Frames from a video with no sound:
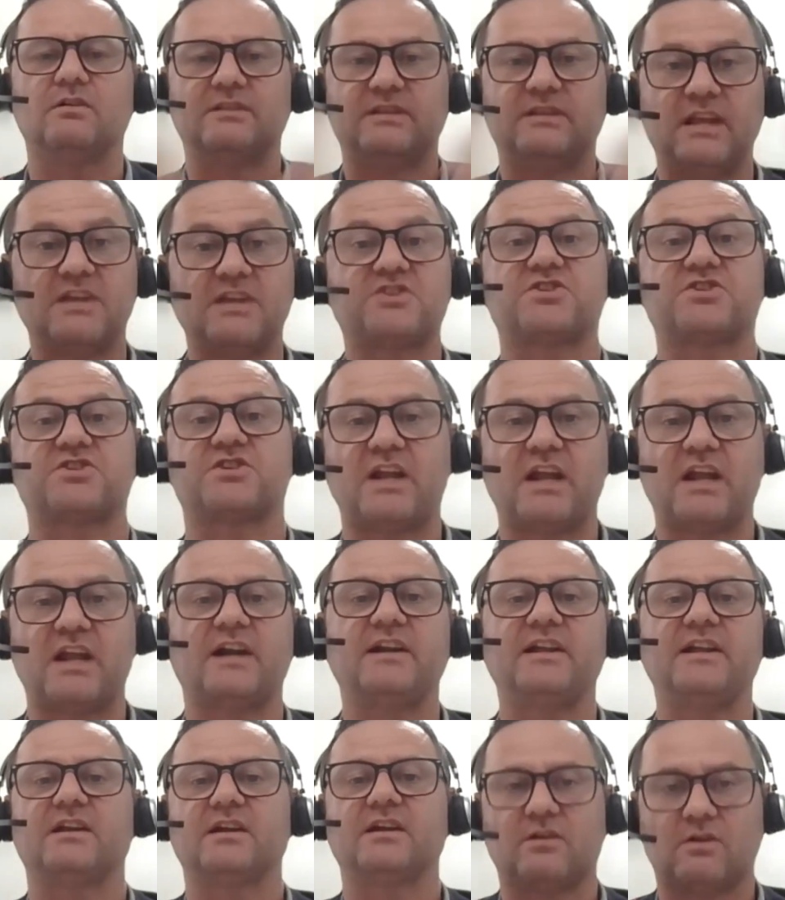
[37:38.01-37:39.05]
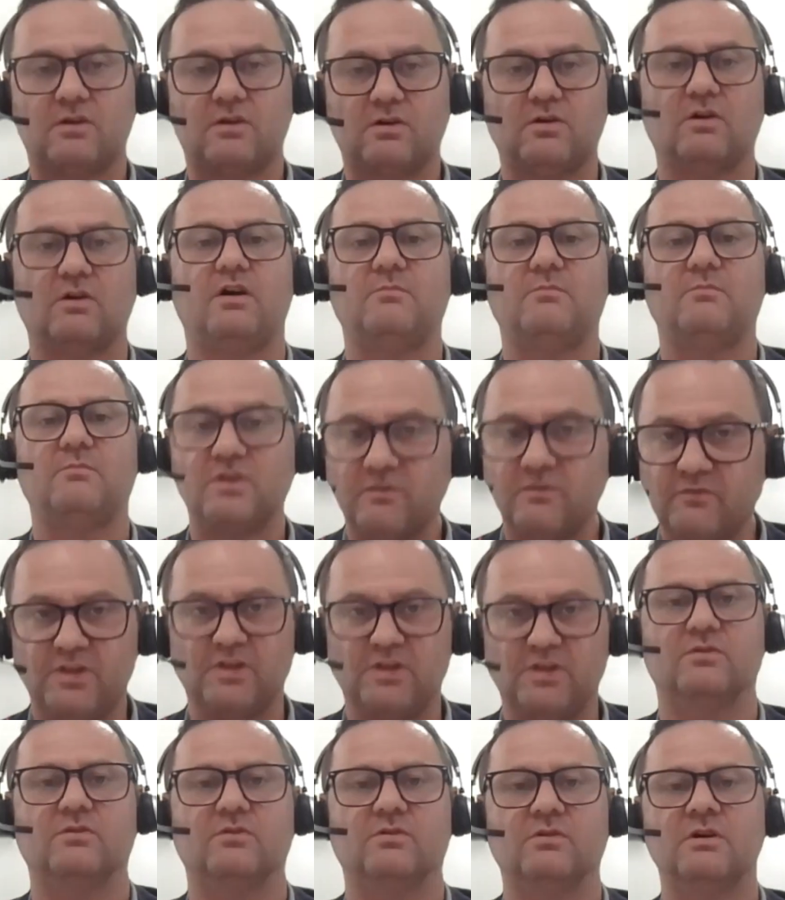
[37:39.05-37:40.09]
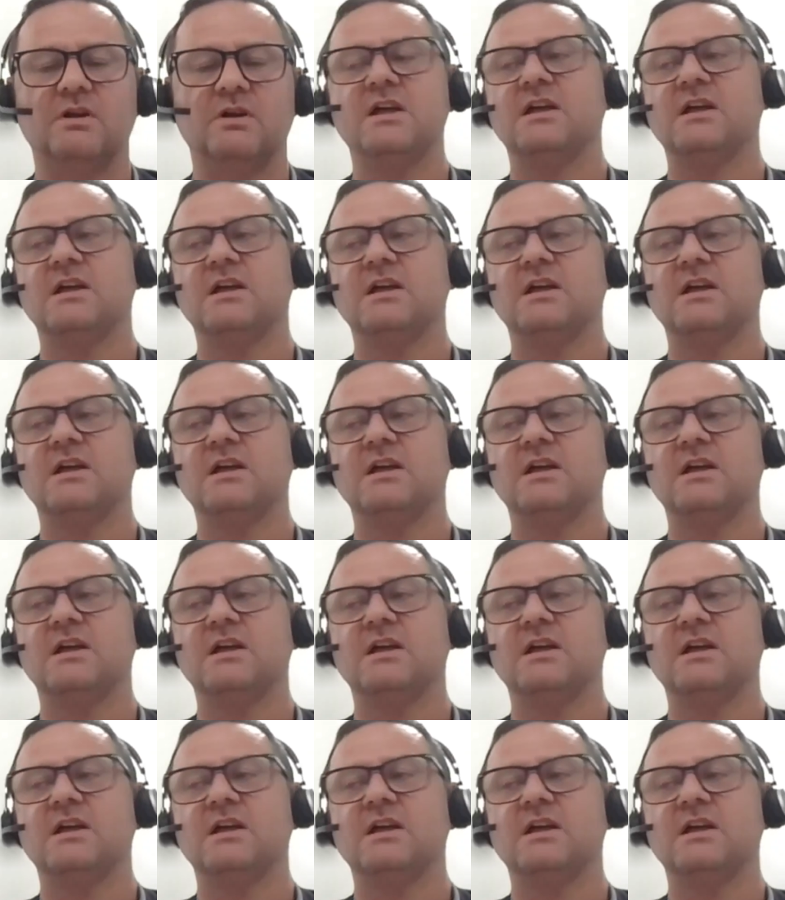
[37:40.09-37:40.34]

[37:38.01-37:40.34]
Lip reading: they sharing a common view,